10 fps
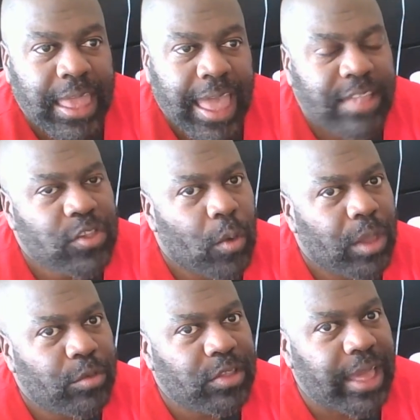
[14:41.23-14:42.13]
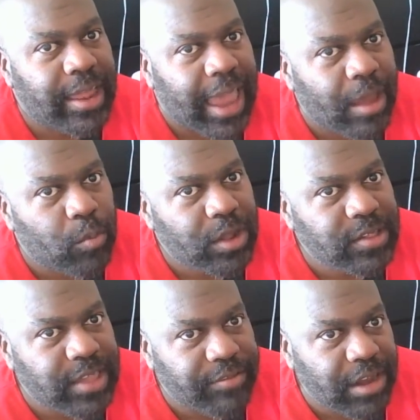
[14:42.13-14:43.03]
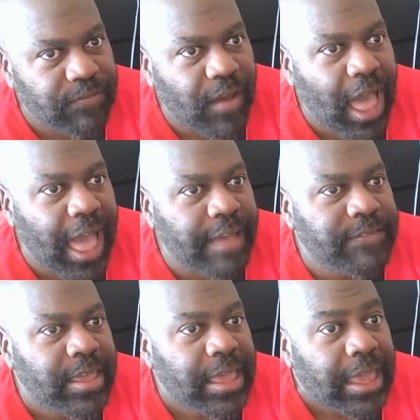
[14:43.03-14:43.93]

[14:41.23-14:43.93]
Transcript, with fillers: And so he was then at 175.